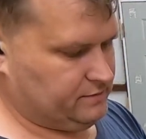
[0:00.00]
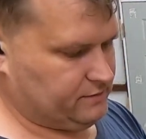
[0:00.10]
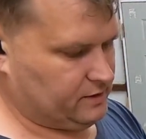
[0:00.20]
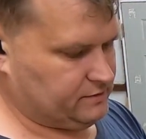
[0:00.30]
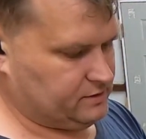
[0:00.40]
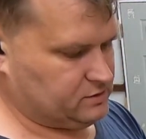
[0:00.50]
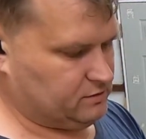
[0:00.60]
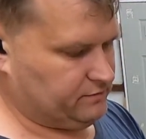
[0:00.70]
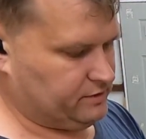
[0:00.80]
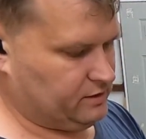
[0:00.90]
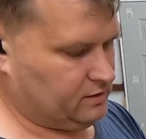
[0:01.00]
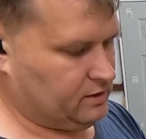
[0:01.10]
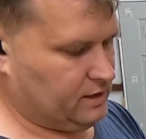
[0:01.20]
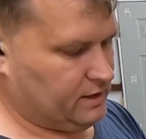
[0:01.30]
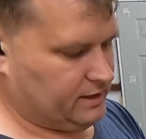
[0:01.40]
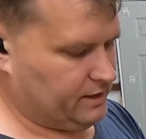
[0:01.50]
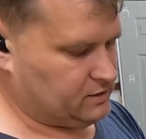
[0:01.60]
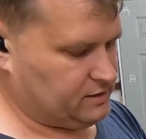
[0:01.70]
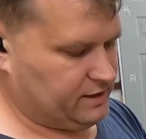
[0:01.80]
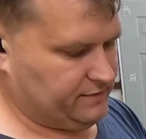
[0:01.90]
Got this over here. I
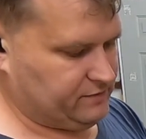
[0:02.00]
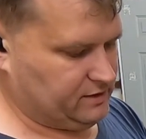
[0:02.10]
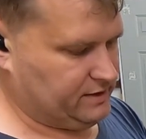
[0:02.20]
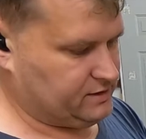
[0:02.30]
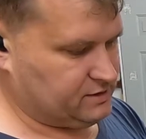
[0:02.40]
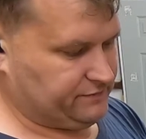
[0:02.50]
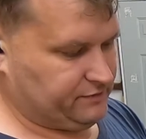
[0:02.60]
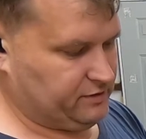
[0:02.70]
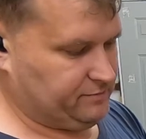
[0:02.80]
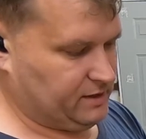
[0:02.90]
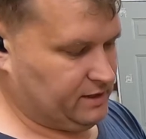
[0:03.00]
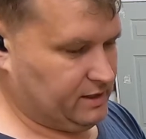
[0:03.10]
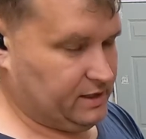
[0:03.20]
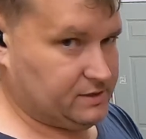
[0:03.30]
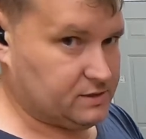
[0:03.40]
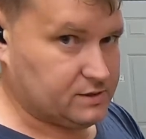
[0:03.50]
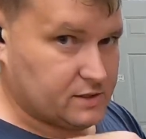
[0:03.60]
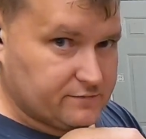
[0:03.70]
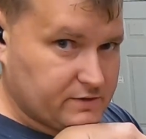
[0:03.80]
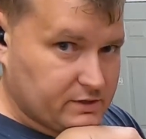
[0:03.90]
actually have the lens in front of my eyes
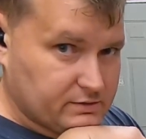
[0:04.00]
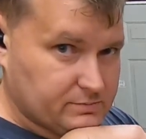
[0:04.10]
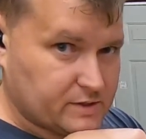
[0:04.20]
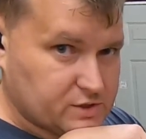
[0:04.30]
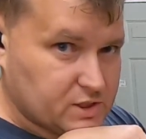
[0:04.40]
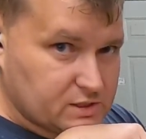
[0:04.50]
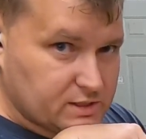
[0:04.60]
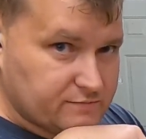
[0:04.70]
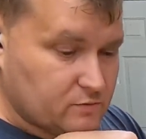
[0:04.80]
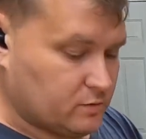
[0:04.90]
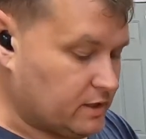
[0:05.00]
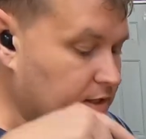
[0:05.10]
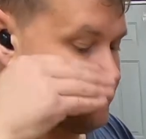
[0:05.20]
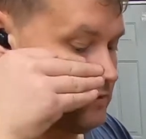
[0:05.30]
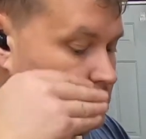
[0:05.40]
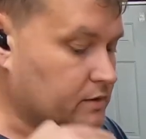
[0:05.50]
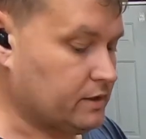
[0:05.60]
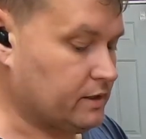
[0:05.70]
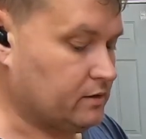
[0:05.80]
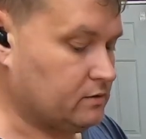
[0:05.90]
instead of down in my chin level where I have to look
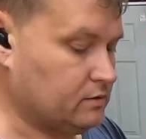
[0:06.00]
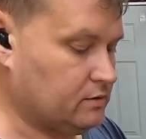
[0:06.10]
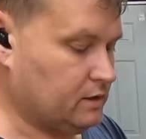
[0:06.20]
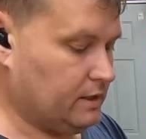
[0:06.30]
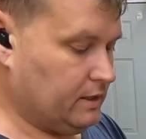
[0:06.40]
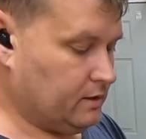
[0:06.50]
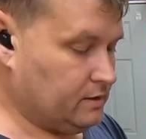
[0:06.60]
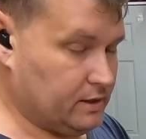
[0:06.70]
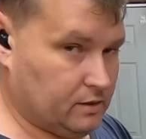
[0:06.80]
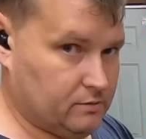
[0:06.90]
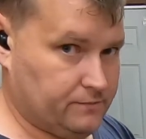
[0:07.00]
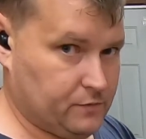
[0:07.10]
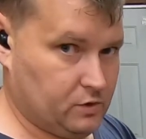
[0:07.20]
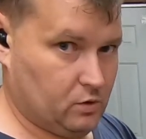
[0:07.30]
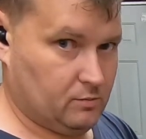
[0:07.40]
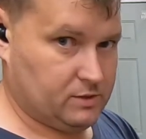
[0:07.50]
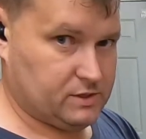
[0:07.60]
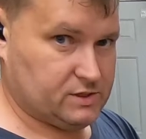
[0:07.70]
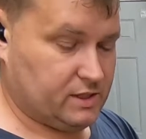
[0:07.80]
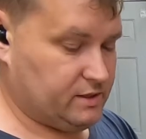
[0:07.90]
down. Now, the normal
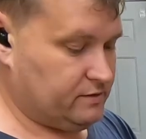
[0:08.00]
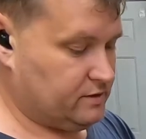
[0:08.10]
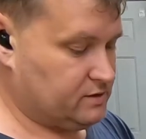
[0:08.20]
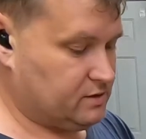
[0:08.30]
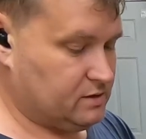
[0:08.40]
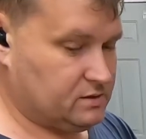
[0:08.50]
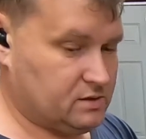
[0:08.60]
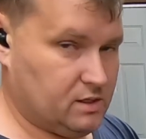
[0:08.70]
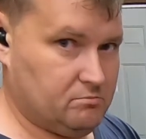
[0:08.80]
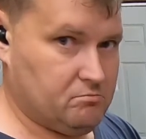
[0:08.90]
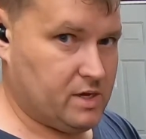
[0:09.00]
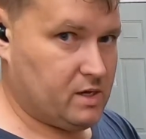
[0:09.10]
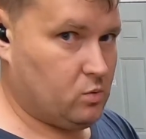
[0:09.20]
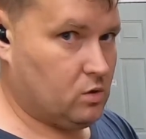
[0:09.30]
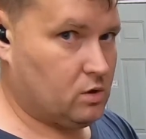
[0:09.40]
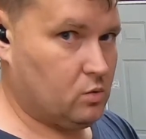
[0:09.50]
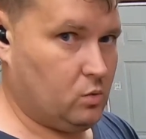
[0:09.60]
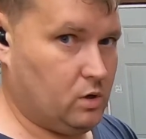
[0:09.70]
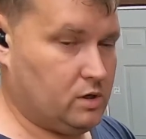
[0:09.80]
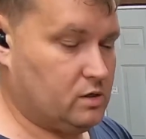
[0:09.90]
design of these things may work
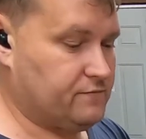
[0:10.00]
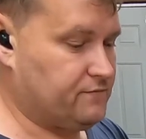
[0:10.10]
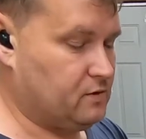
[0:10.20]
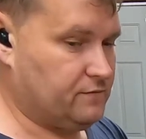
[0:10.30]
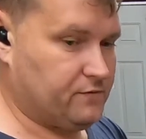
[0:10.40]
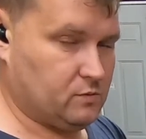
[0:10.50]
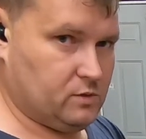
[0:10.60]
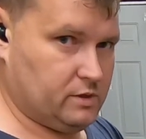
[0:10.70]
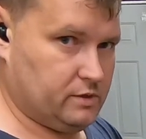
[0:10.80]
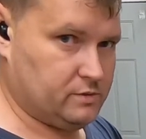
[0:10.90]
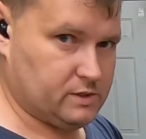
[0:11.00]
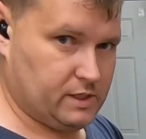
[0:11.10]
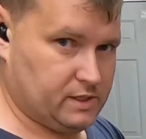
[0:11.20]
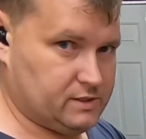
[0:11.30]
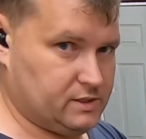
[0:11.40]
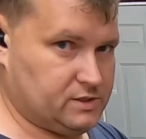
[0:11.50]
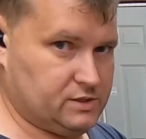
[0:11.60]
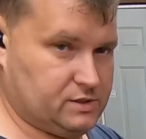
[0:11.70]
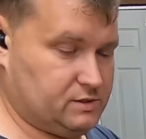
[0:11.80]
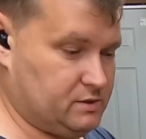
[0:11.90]
wonderful if you're one of those guys that
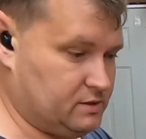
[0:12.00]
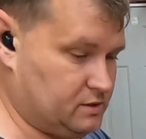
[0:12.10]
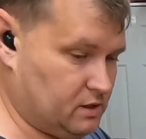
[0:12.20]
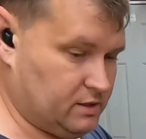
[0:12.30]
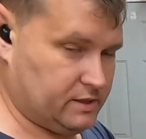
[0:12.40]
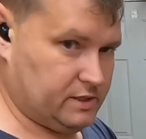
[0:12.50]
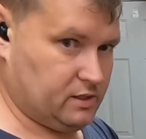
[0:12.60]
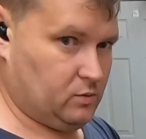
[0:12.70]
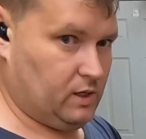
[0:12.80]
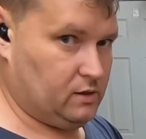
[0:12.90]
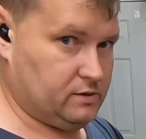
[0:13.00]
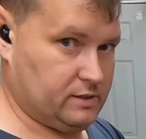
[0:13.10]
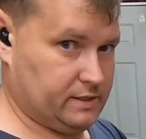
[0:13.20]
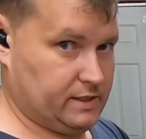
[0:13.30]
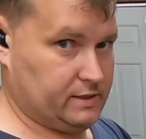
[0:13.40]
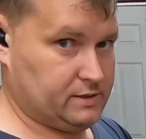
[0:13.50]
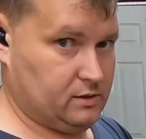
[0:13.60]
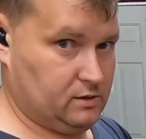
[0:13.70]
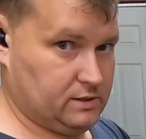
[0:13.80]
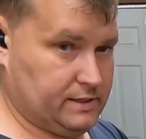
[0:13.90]
just sits there at a TIG weld or at a desk
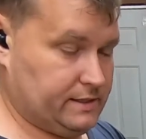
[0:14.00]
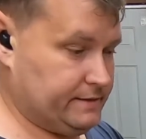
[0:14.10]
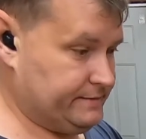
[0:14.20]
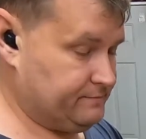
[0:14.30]
all day.